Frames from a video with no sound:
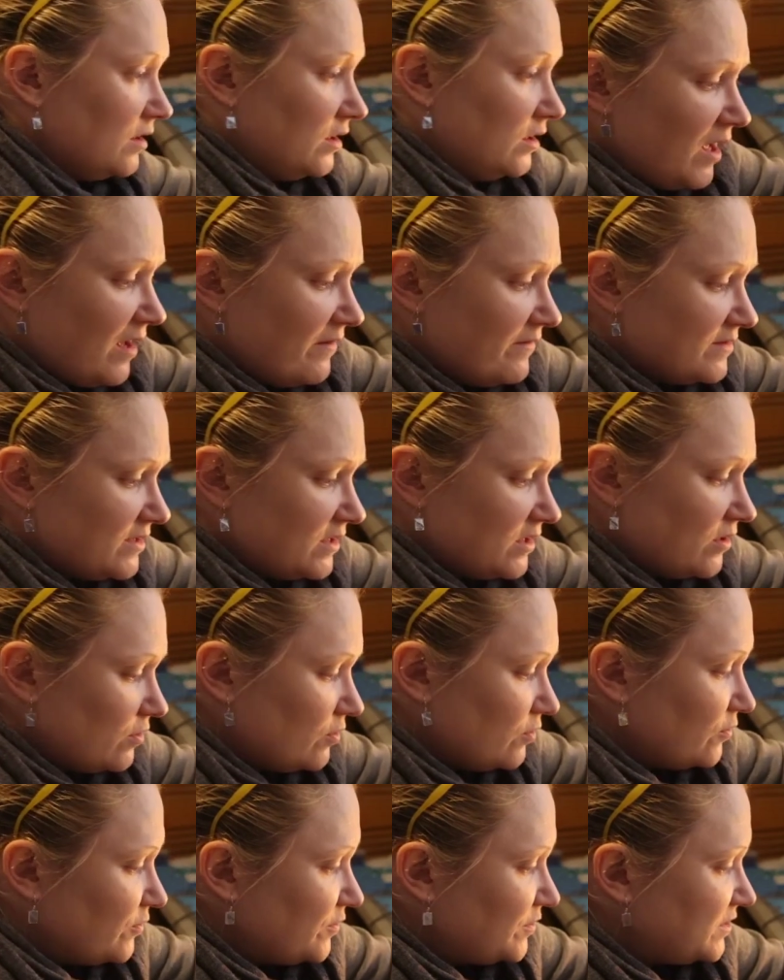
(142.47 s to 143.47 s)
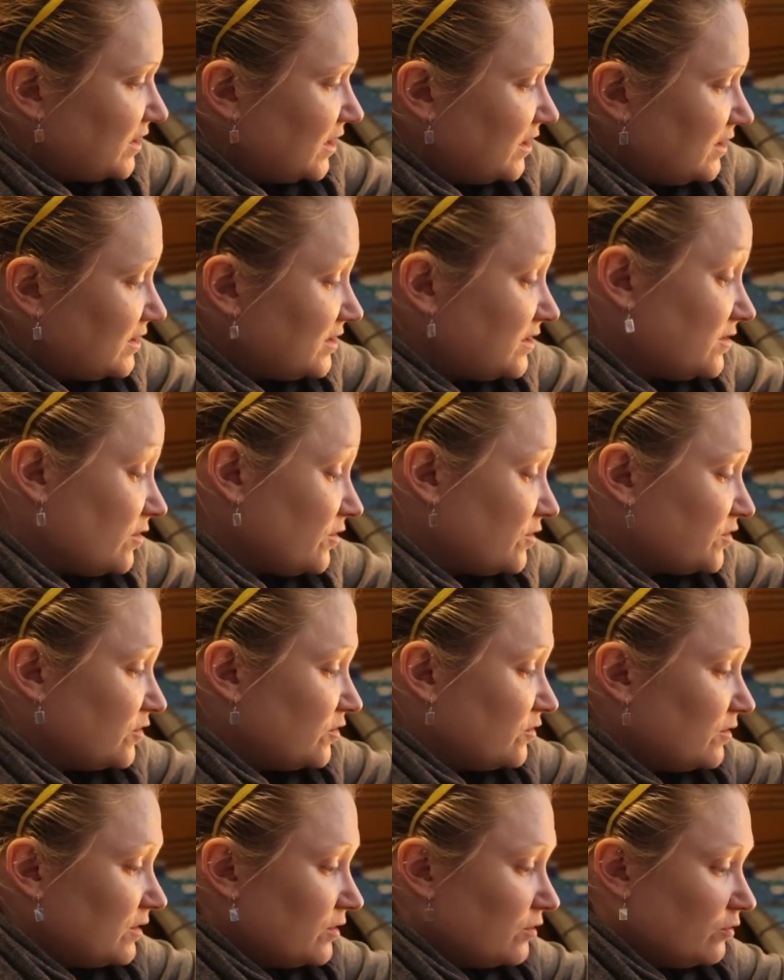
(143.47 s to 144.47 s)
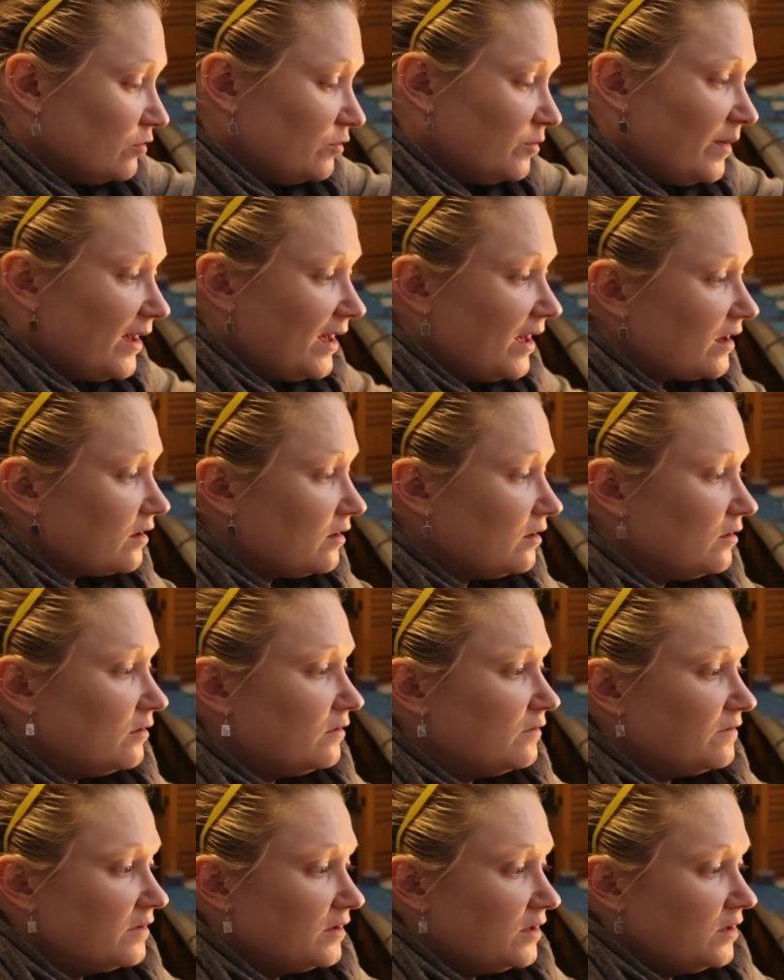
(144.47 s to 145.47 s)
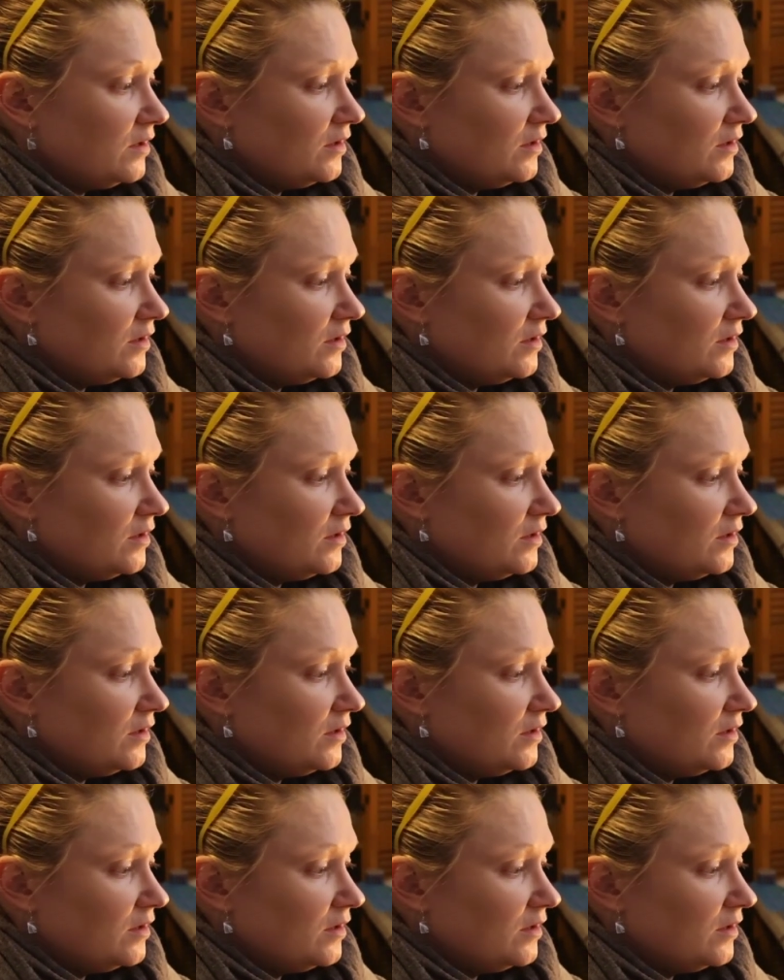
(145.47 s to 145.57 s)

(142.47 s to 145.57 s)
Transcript: I have a set of those, and this is also an old pack of